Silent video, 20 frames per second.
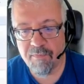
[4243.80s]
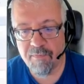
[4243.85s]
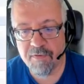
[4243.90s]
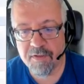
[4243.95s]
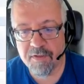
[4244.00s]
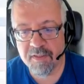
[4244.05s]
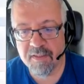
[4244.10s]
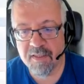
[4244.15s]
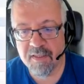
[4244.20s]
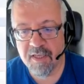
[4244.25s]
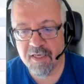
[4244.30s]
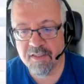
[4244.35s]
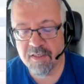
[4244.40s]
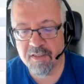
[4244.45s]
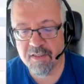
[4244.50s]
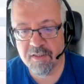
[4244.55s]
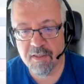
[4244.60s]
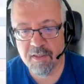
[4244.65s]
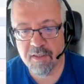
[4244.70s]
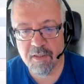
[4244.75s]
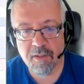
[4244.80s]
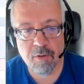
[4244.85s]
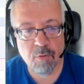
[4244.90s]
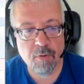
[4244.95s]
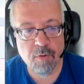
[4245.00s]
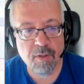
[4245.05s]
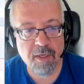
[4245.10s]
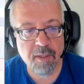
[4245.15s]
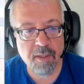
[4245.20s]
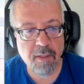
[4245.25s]
if it is necessary,
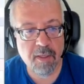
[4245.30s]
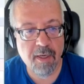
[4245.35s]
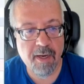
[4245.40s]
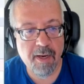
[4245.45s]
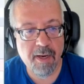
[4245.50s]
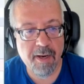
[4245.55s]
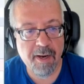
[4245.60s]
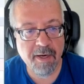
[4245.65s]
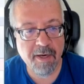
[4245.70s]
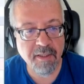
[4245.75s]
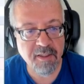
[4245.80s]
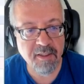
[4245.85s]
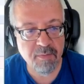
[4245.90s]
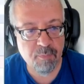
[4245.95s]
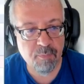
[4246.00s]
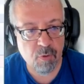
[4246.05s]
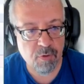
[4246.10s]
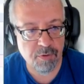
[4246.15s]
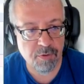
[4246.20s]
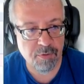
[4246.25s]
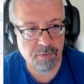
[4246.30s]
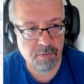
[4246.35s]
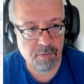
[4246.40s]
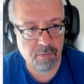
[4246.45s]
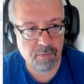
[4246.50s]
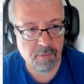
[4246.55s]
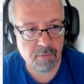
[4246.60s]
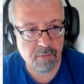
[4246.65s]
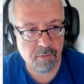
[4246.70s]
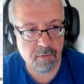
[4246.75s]
you can export
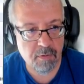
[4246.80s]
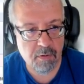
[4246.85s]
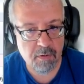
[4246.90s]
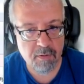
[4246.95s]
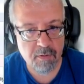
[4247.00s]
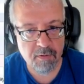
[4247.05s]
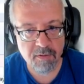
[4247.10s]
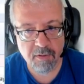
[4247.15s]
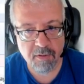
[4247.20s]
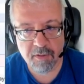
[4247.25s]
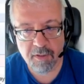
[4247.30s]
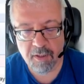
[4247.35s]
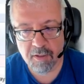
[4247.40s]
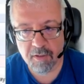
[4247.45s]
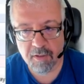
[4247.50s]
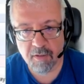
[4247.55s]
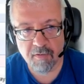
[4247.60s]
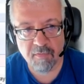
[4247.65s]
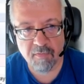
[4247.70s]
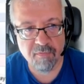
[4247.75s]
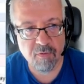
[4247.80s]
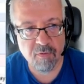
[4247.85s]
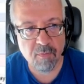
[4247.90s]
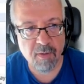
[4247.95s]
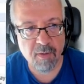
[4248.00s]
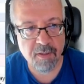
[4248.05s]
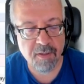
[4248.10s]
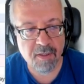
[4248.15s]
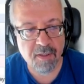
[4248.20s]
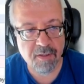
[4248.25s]
the data from
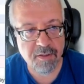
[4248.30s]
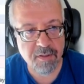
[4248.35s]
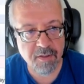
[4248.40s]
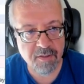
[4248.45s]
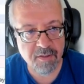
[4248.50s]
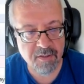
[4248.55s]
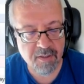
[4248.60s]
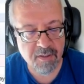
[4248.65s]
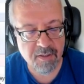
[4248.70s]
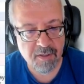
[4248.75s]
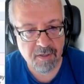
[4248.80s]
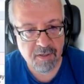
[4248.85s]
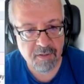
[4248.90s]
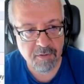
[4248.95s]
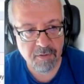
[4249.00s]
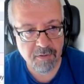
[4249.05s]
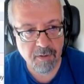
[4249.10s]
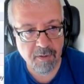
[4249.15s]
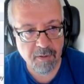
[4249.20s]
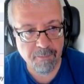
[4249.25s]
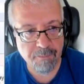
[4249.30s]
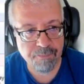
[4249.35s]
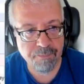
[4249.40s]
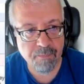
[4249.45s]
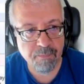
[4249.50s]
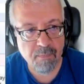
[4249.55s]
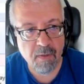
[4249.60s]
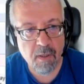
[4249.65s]
AnalyticsCreator